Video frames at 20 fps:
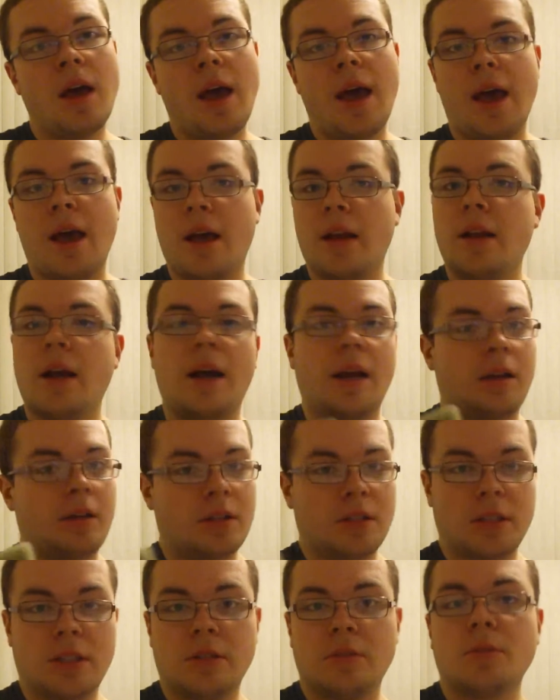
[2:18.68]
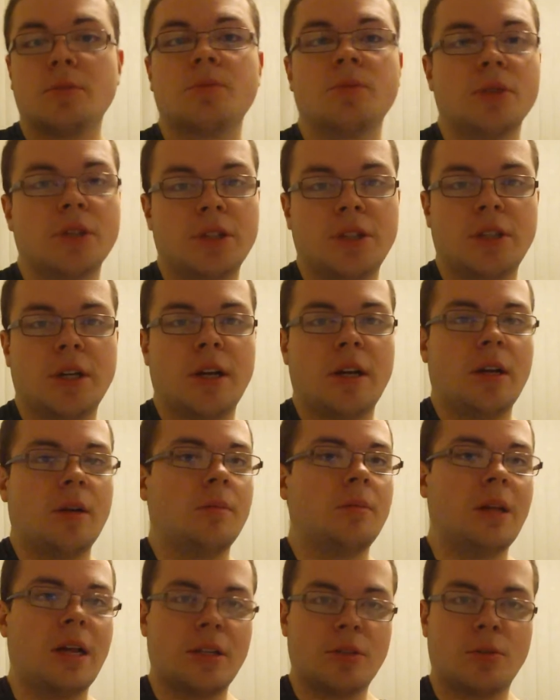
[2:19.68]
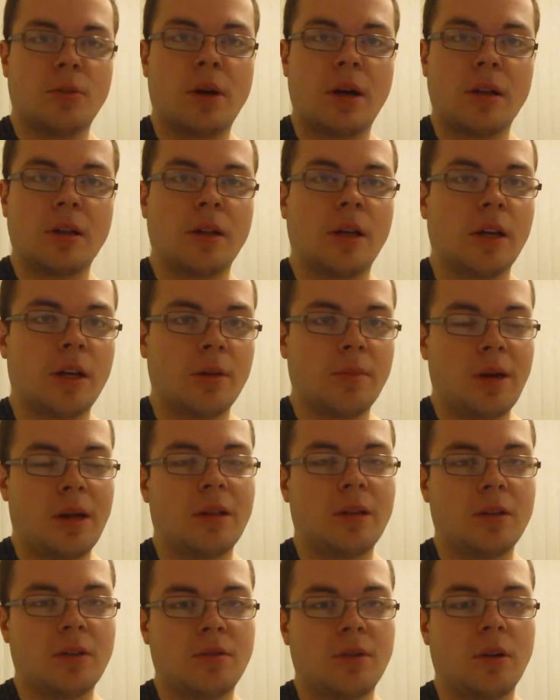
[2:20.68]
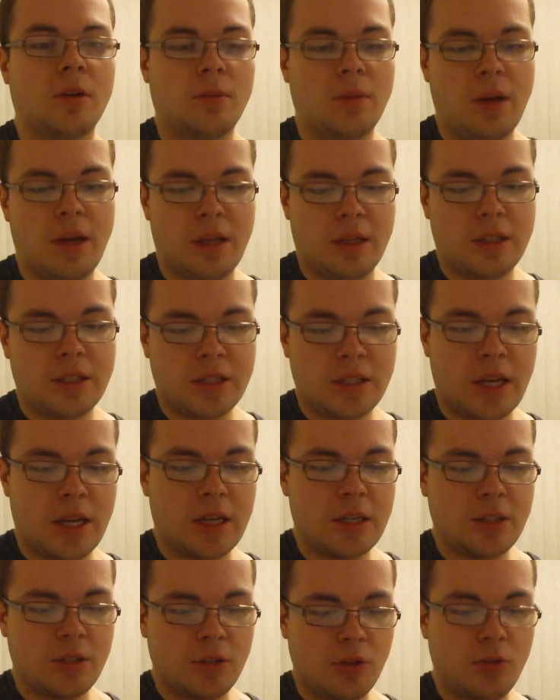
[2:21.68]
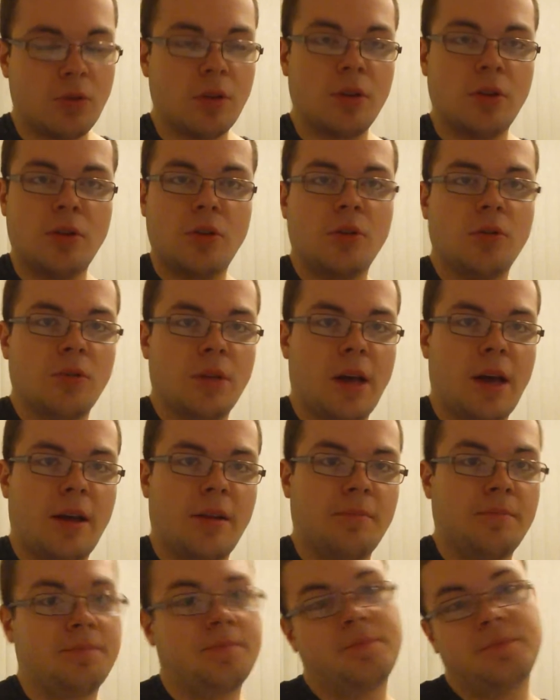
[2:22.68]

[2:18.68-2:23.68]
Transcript: And I can still appreciate him. That's what I like about this film. It says you can do that.